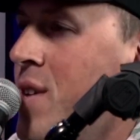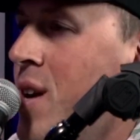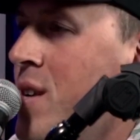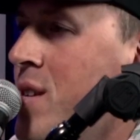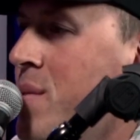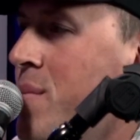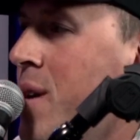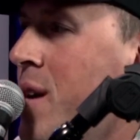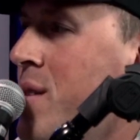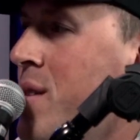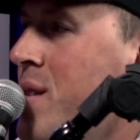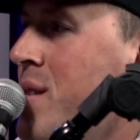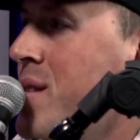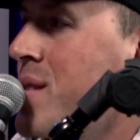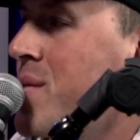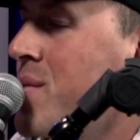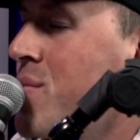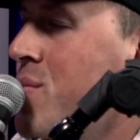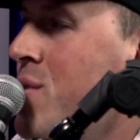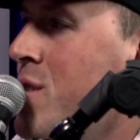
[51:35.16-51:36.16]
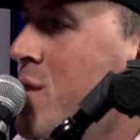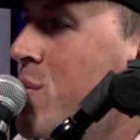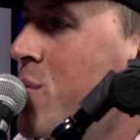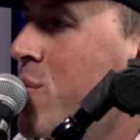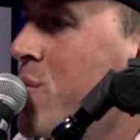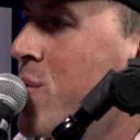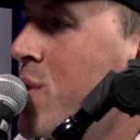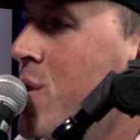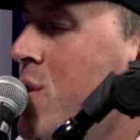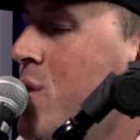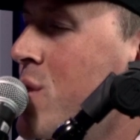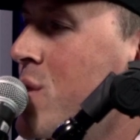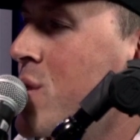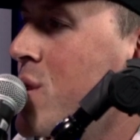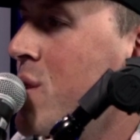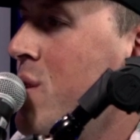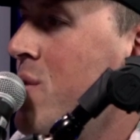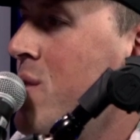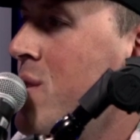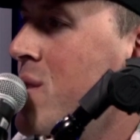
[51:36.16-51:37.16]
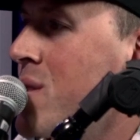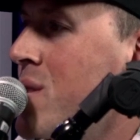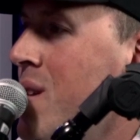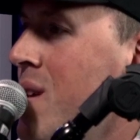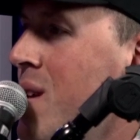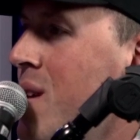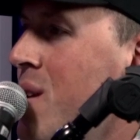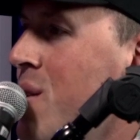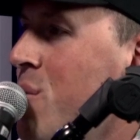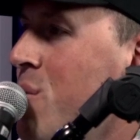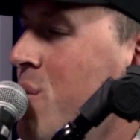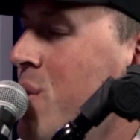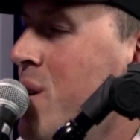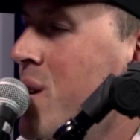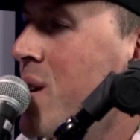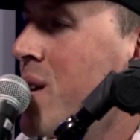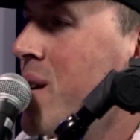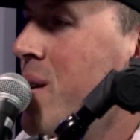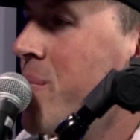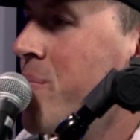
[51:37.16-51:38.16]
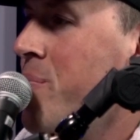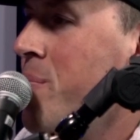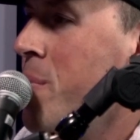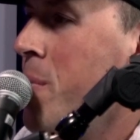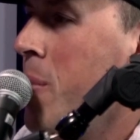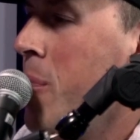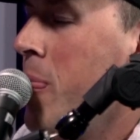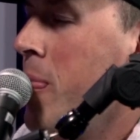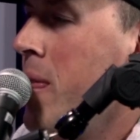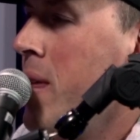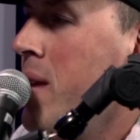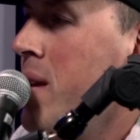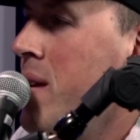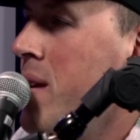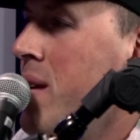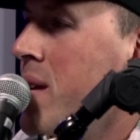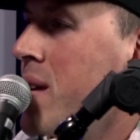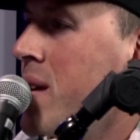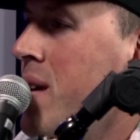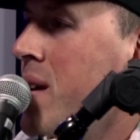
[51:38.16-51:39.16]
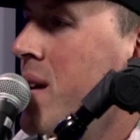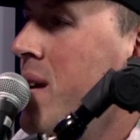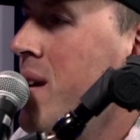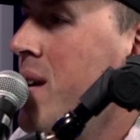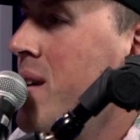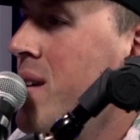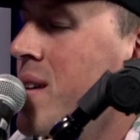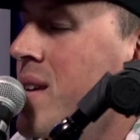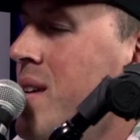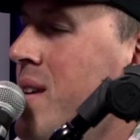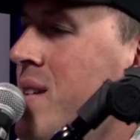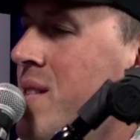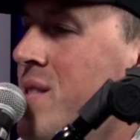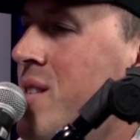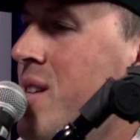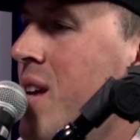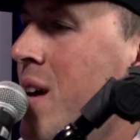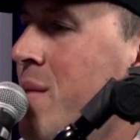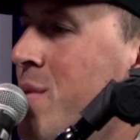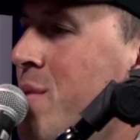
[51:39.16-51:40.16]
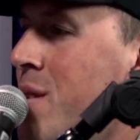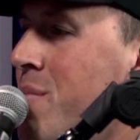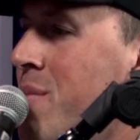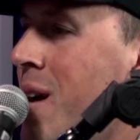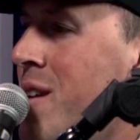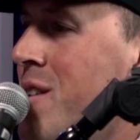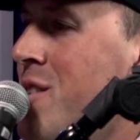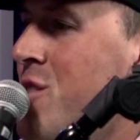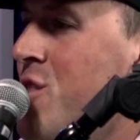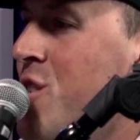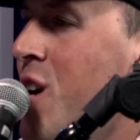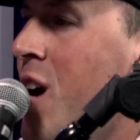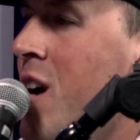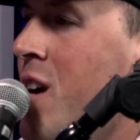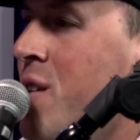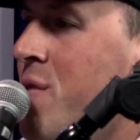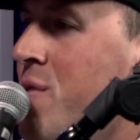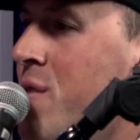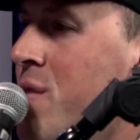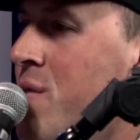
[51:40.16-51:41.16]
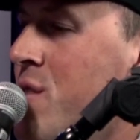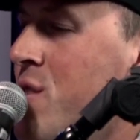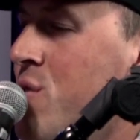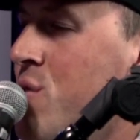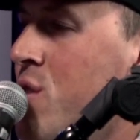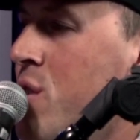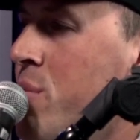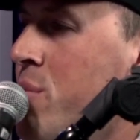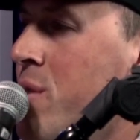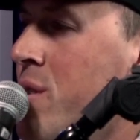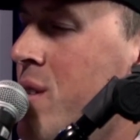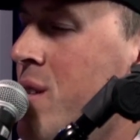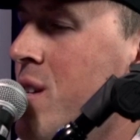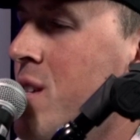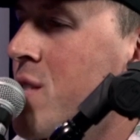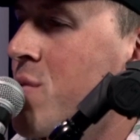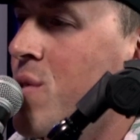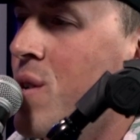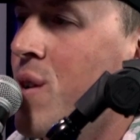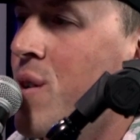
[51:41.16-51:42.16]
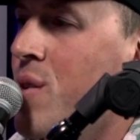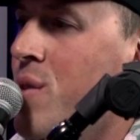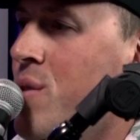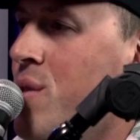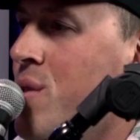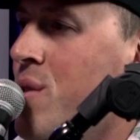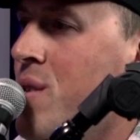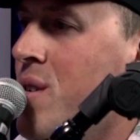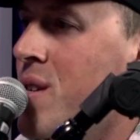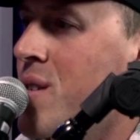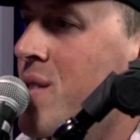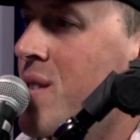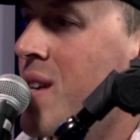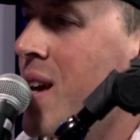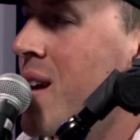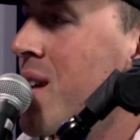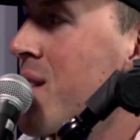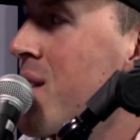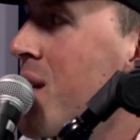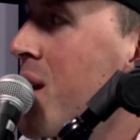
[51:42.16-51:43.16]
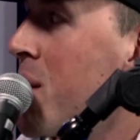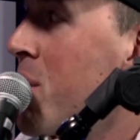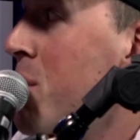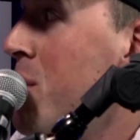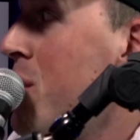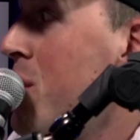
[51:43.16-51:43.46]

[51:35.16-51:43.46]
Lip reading: talked about this once before in a service where he's telling me about his geography of Israel book that he's going through, and it was kind of lame,